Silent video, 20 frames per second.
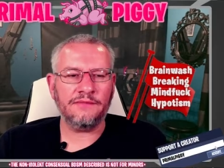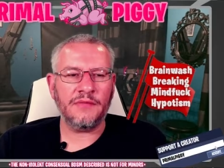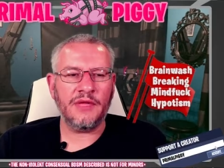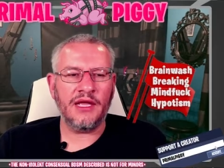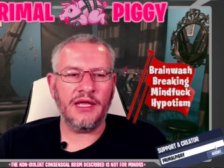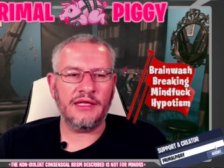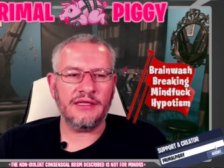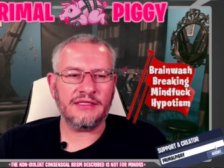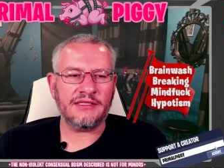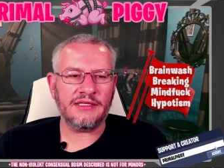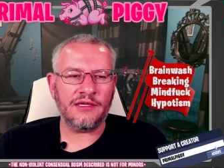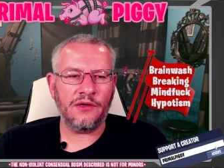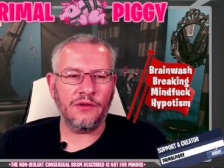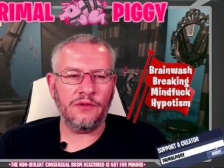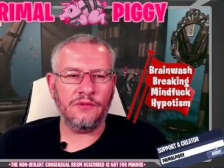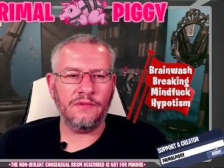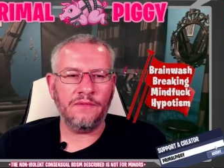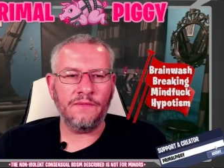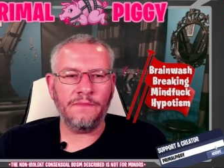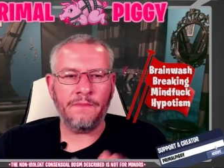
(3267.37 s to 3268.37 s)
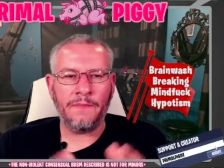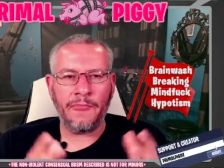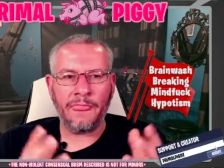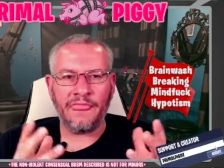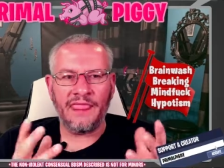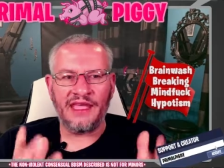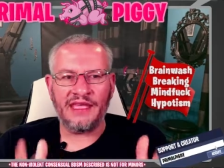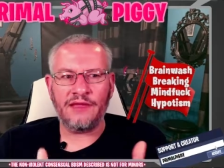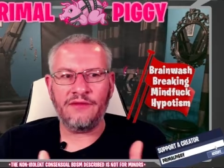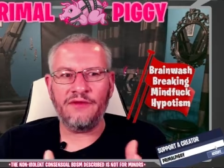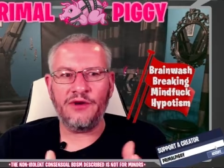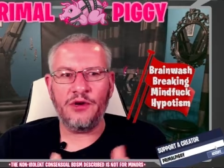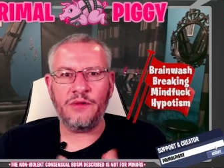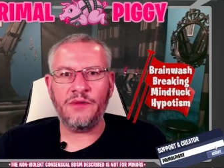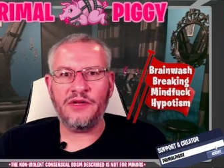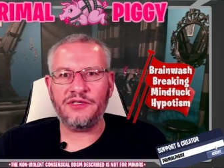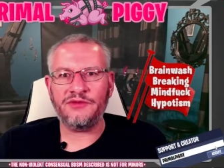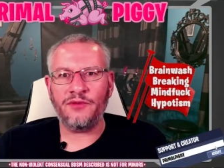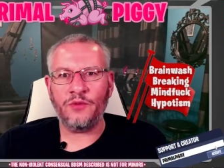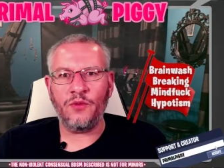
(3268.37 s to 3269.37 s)
And so, thank you very
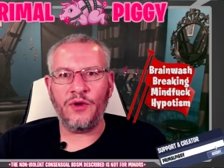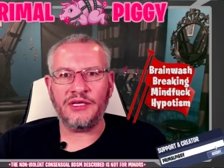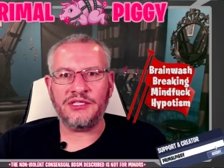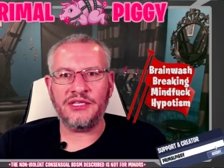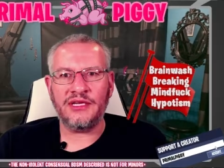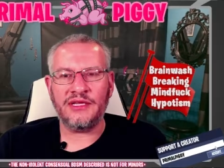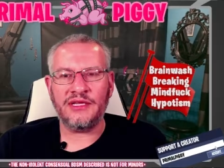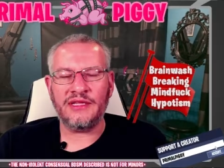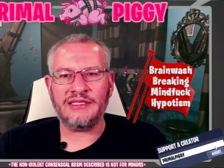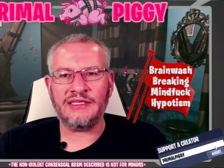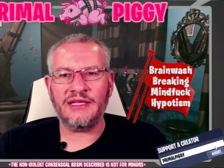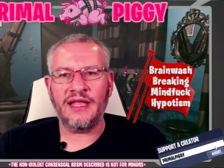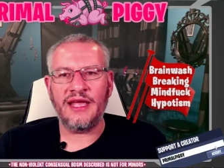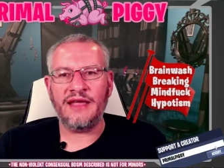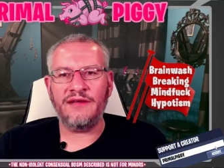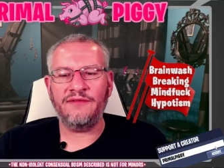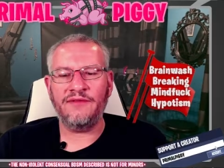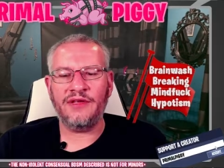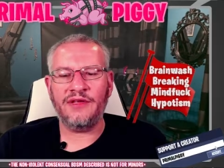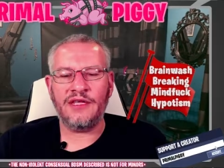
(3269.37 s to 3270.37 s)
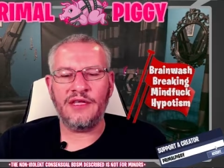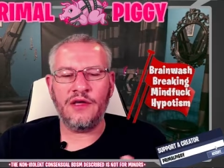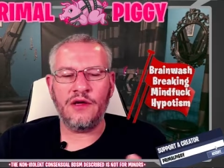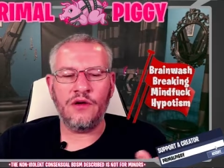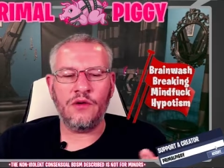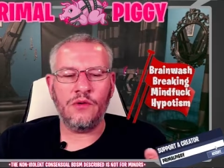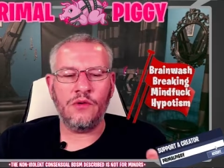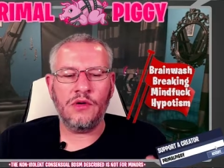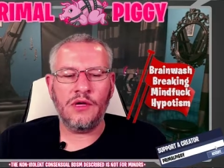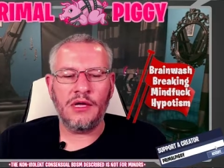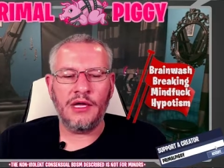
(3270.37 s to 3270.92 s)
much for watching this live video.